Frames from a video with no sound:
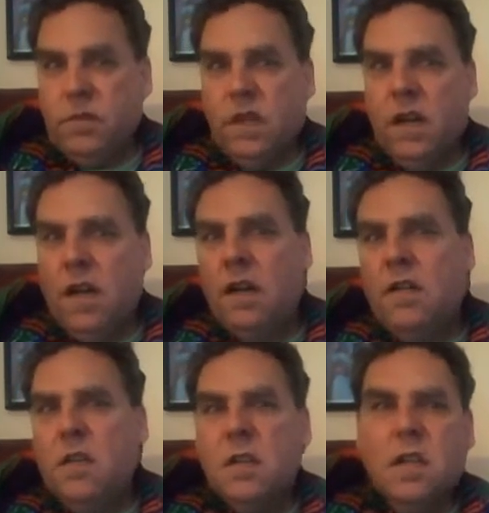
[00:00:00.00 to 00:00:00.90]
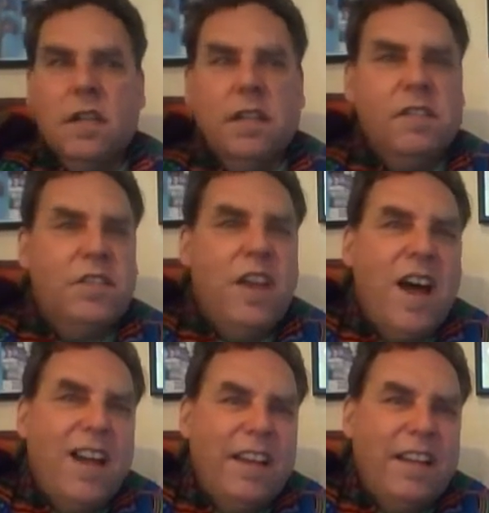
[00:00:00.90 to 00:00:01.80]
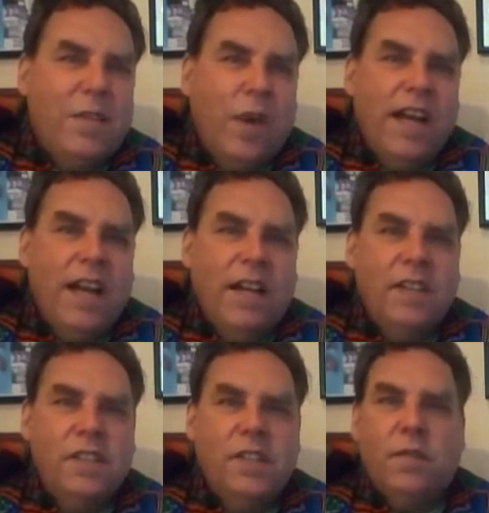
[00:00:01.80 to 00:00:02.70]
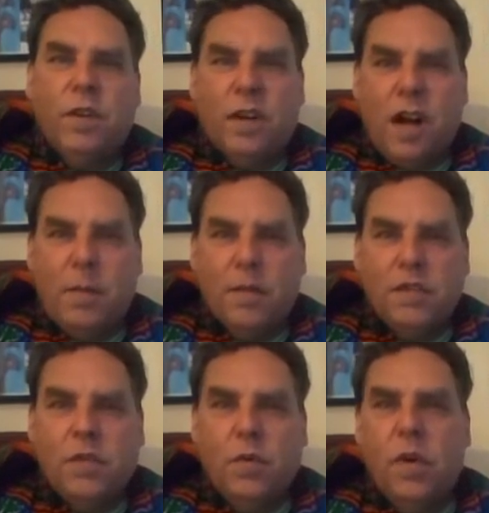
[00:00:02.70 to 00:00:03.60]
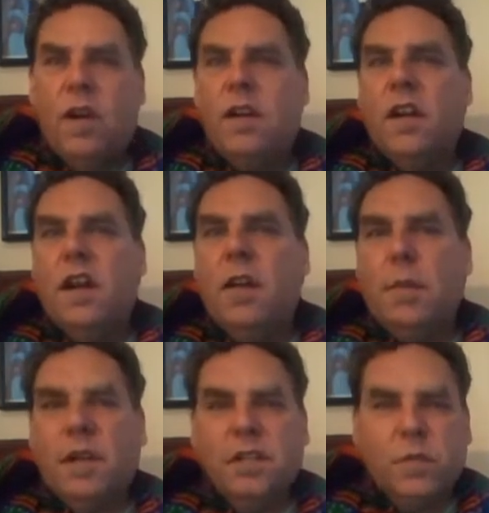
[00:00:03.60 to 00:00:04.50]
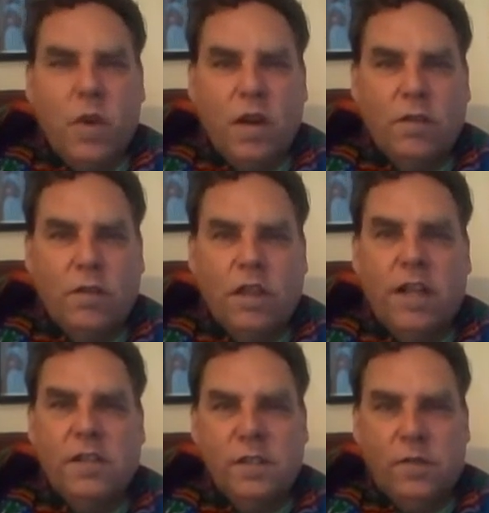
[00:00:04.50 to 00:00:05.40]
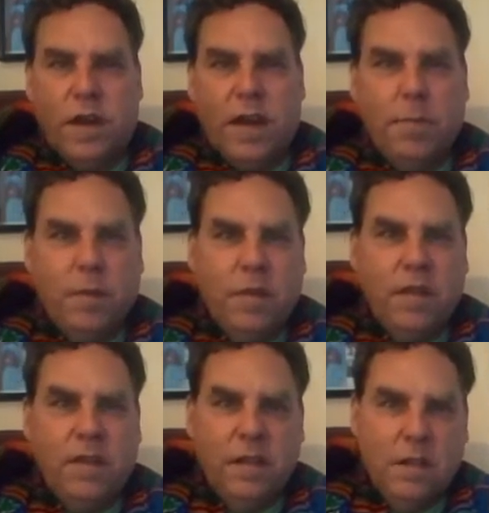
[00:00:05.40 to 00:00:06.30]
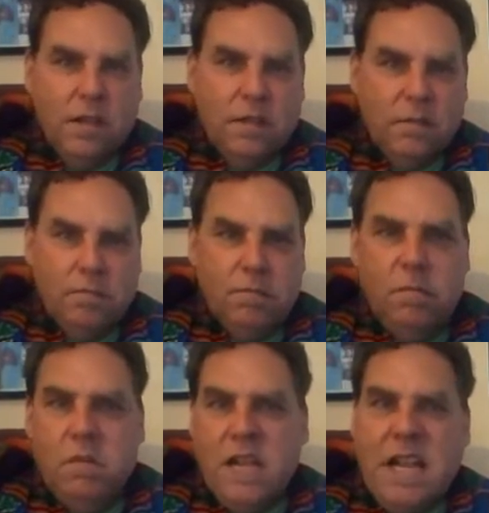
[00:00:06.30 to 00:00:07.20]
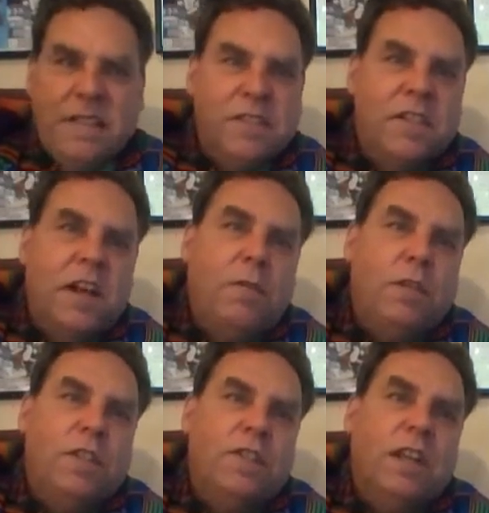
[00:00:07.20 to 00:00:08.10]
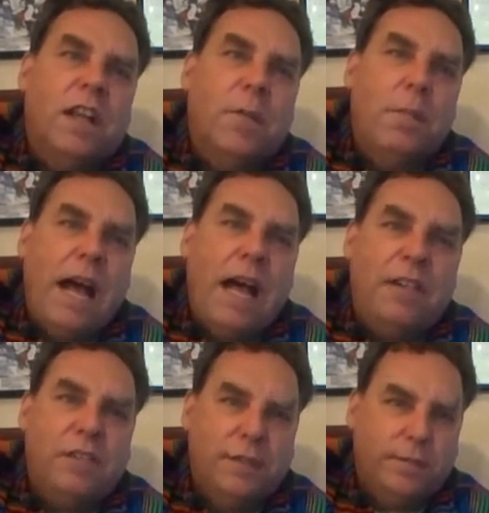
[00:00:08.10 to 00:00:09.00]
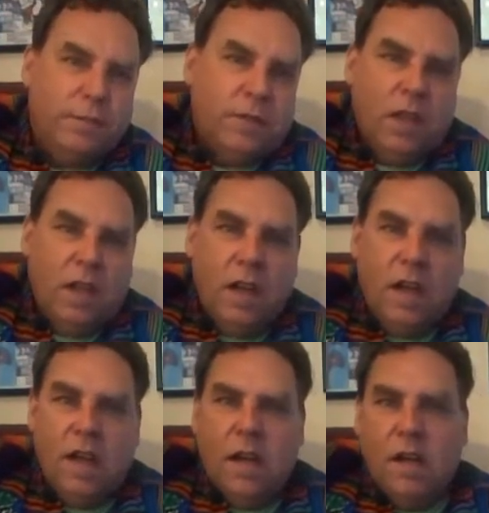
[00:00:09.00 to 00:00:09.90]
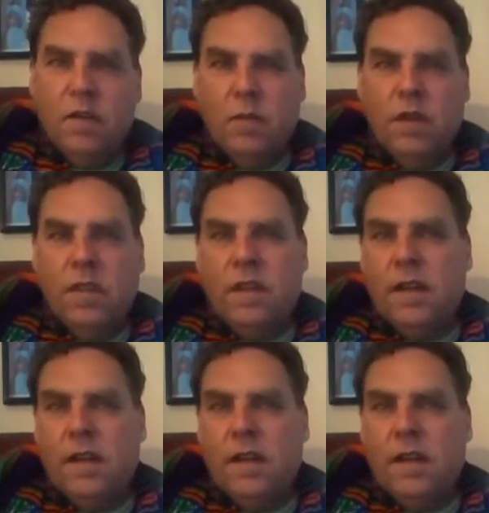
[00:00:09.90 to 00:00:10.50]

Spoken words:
This is not a great energy for accomplishing work, but is wonderful energy for empathy and selfless compassion, with